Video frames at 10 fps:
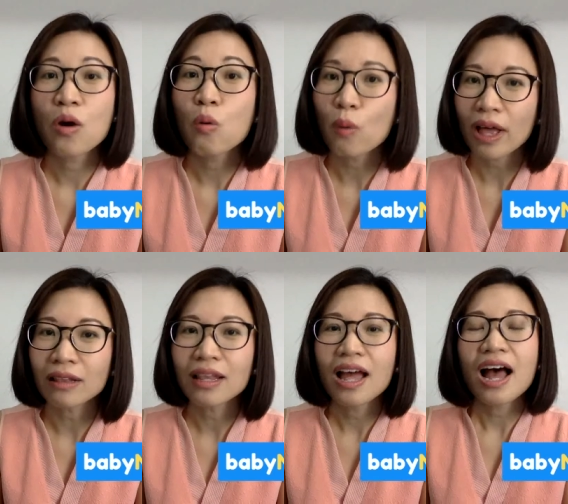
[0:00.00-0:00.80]

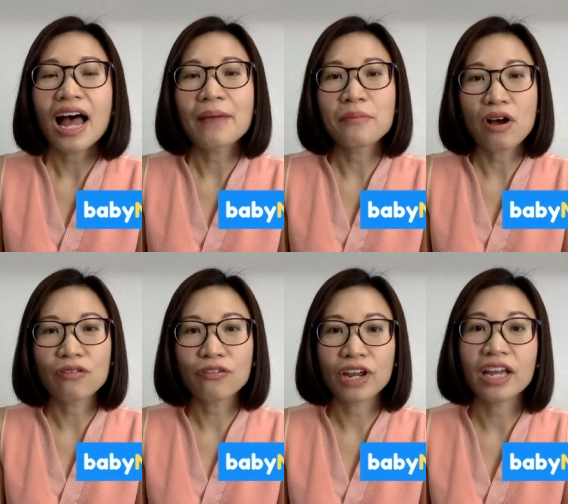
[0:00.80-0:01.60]
Well, I'm
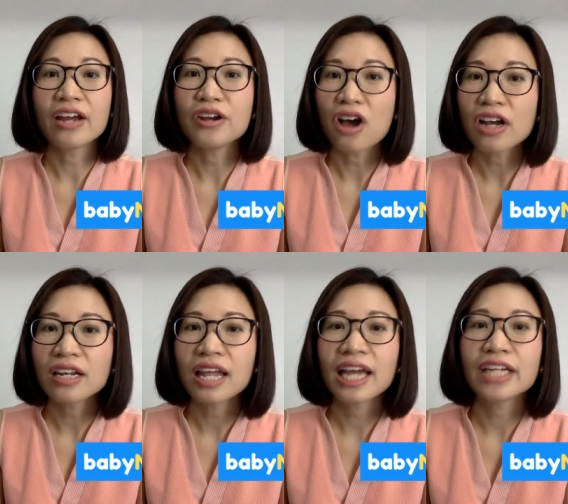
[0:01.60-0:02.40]
offering an
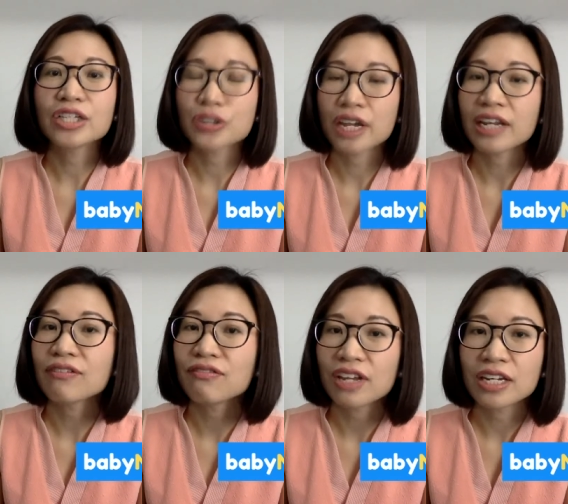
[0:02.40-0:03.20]
online
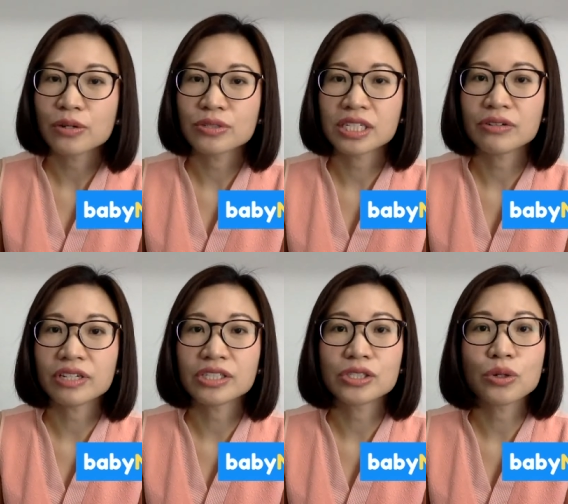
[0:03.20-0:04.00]
training video
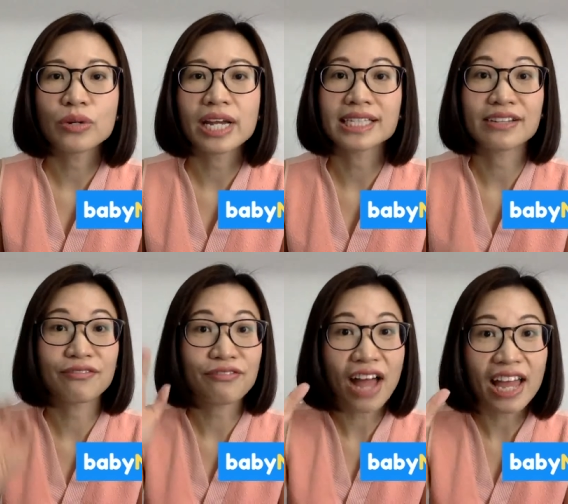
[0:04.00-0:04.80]
series known as the
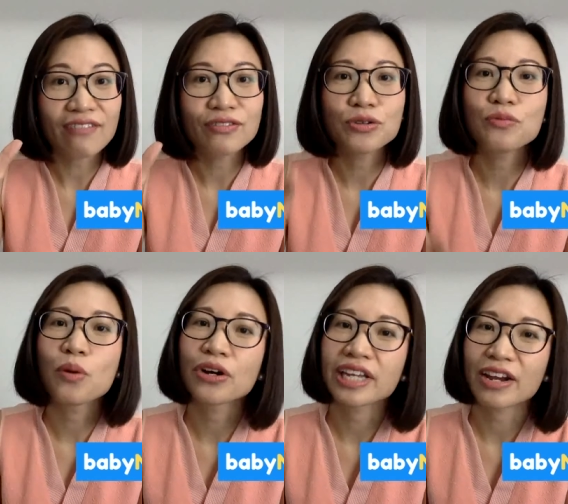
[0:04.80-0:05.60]
5
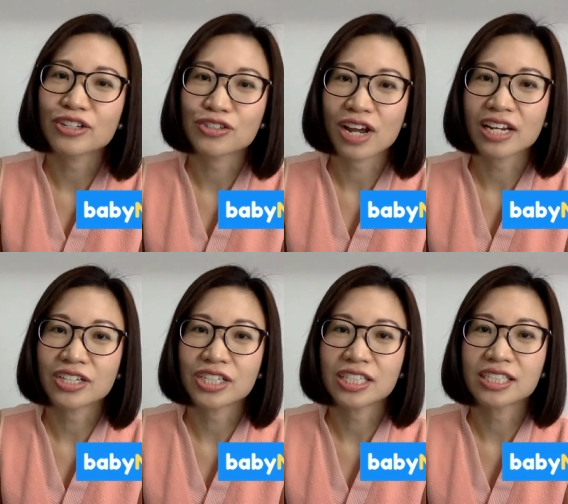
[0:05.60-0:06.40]
Newborn Care
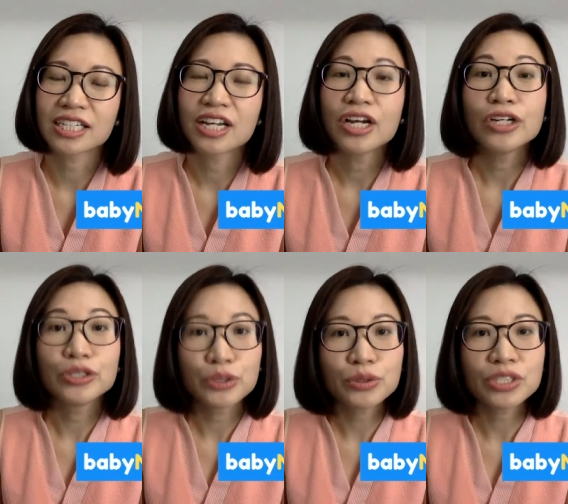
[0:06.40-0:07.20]
Strategies.
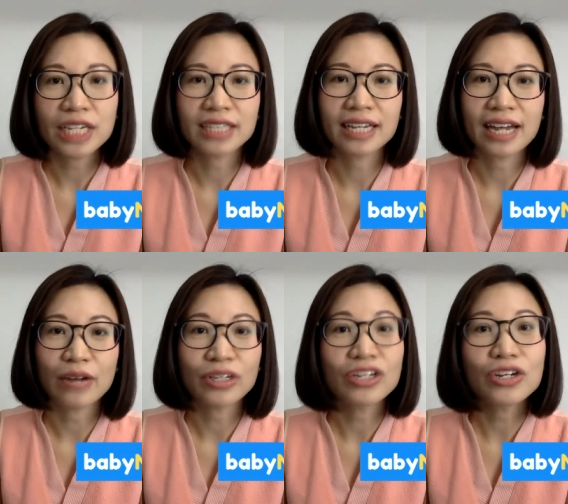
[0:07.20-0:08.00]
Do check that
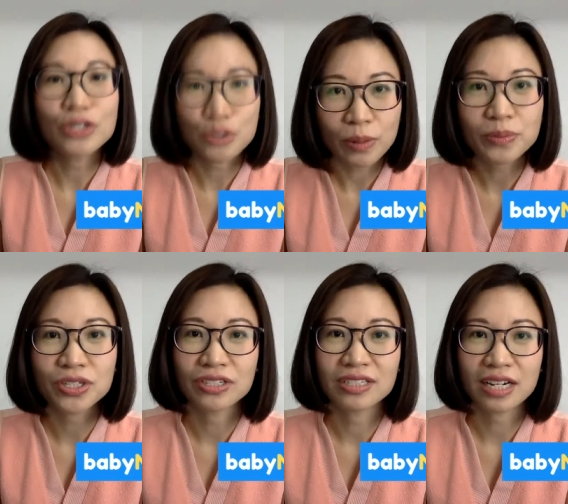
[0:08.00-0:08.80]
out in the
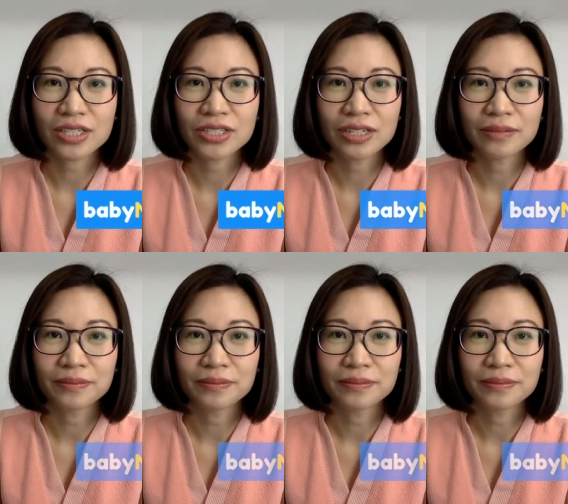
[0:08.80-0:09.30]
description section.